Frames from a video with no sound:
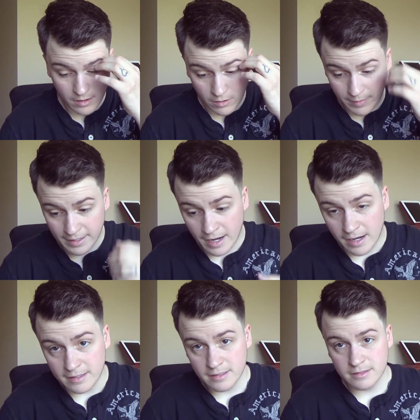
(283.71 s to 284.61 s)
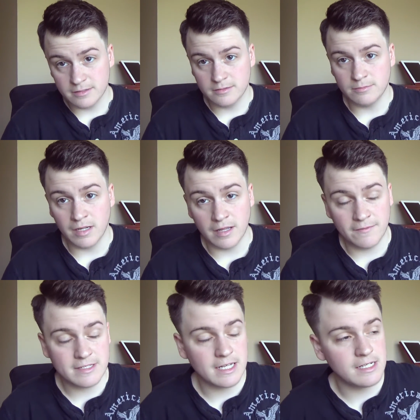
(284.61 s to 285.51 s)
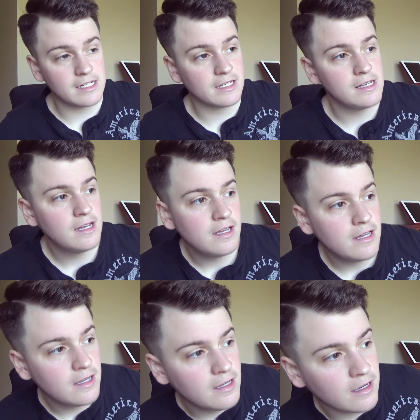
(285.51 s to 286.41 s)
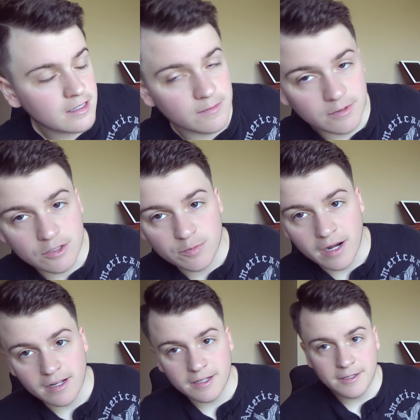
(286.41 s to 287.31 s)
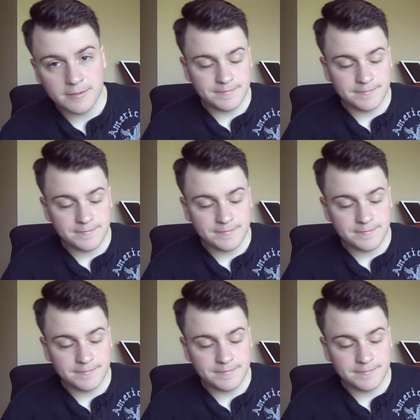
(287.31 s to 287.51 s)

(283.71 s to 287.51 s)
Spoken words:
oh my god, my life is ending because I'm really dramatic.